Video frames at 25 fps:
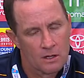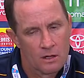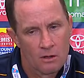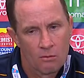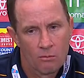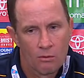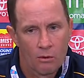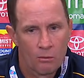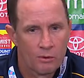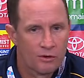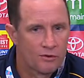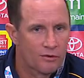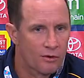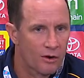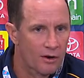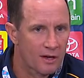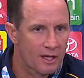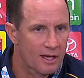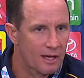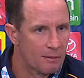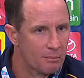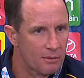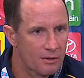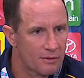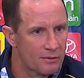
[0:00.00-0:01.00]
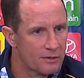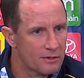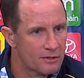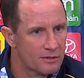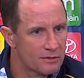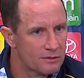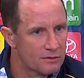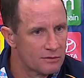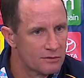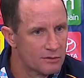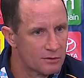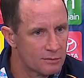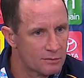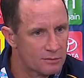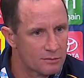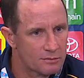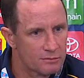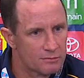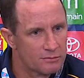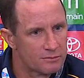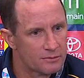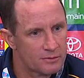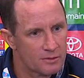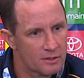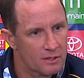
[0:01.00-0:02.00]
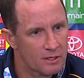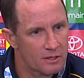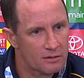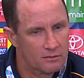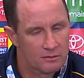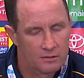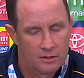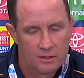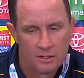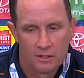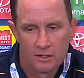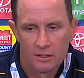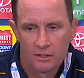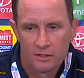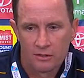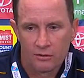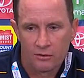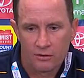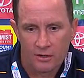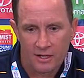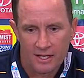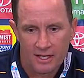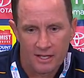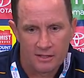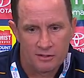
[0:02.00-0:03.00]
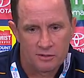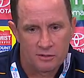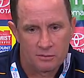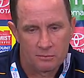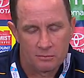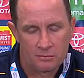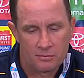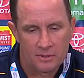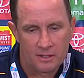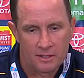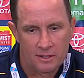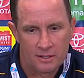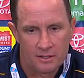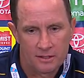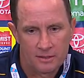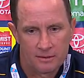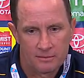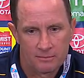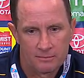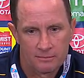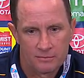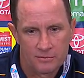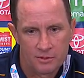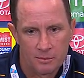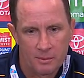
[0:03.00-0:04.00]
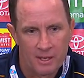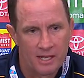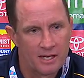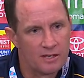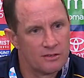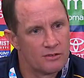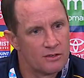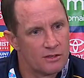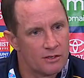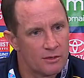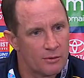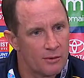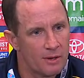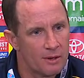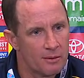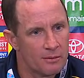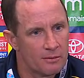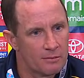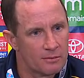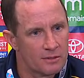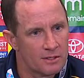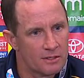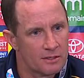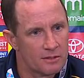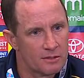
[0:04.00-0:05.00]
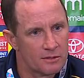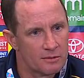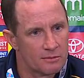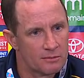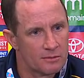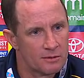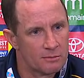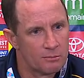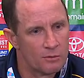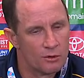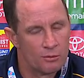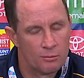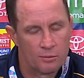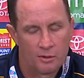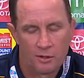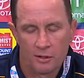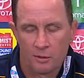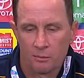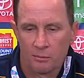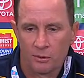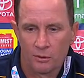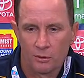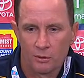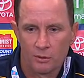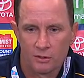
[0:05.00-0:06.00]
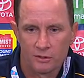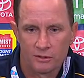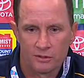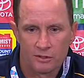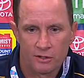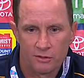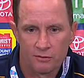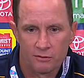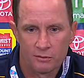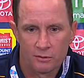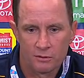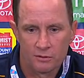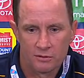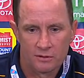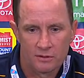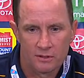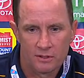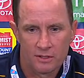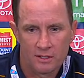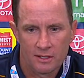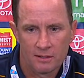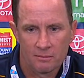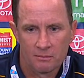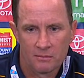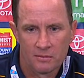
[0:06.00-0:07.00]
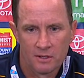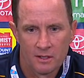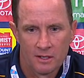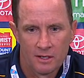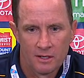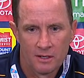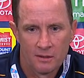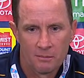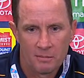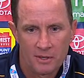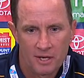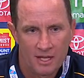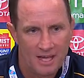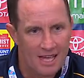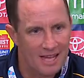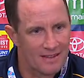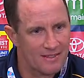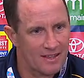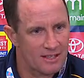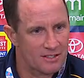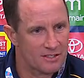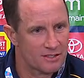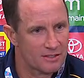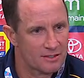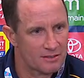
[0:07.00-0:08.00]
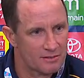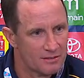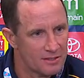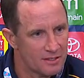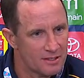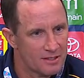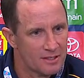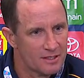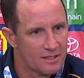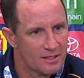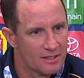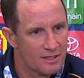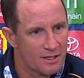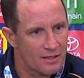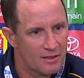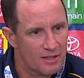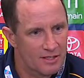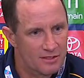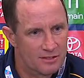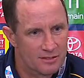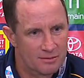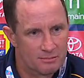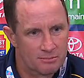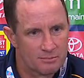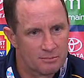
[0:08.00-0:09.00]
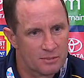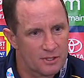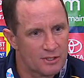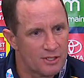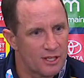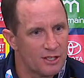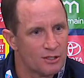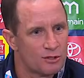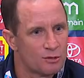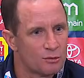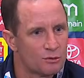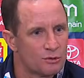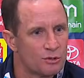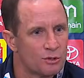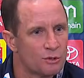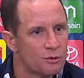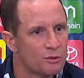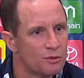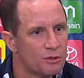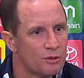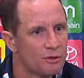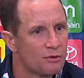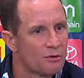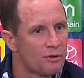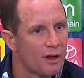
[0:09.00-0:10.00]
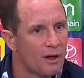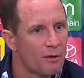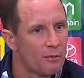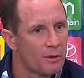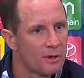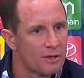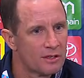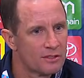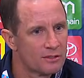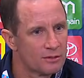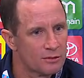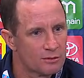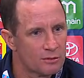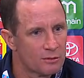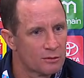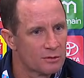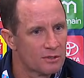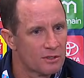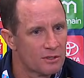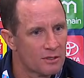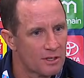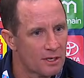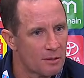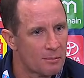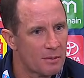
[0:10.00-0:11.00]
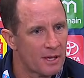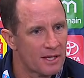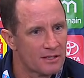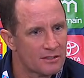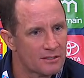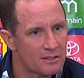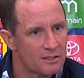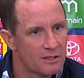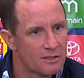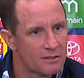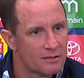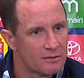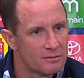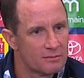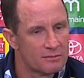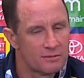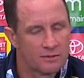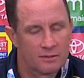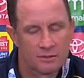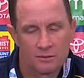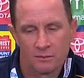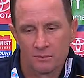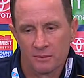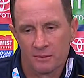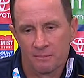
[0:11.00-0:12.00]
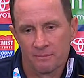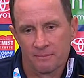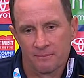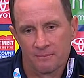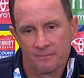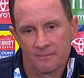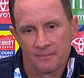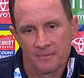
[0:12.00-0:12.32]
Well, we tried a couple of things in terms of, trying to get some energy into the movement of the ball and so forth. But again, that's a potential tool you throw at it. It's also a capacity to